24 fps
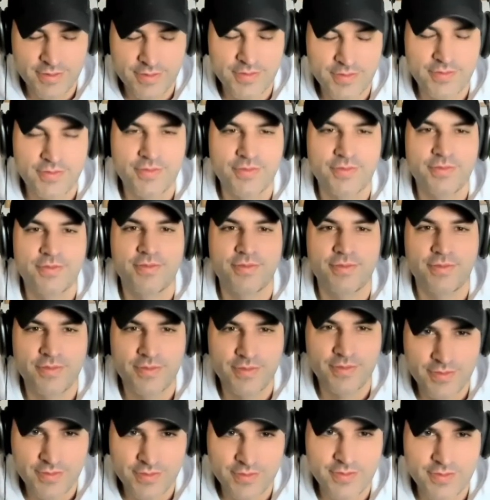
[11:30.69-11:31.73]

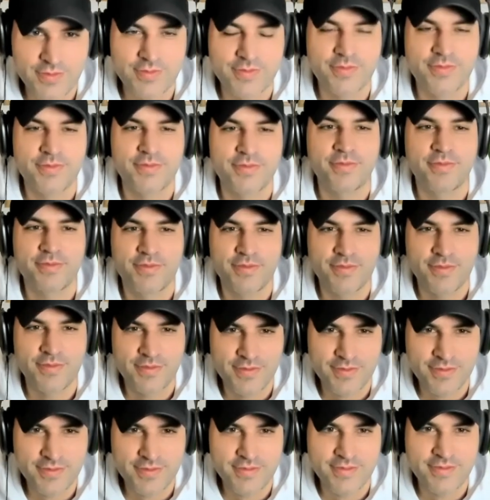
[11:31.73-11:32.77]

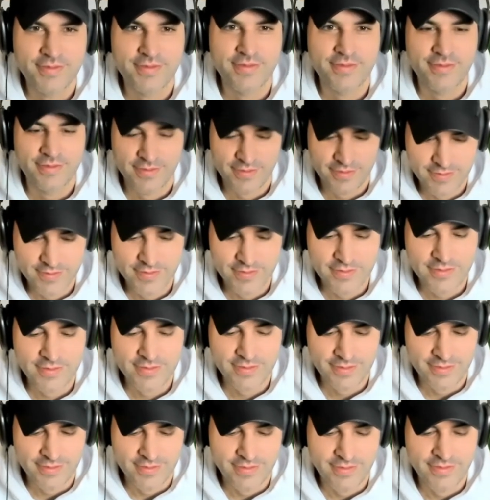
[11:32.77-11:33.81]

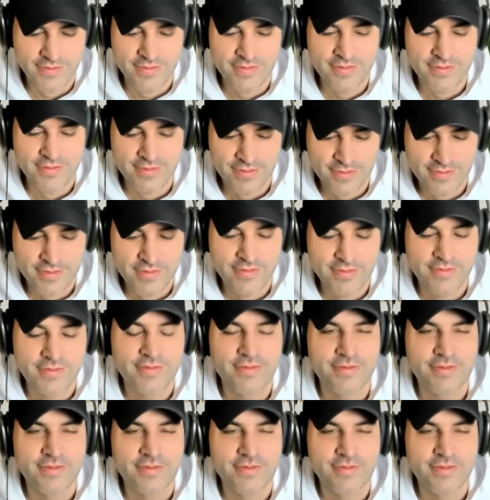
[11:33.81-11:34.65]
The person shown says nothing.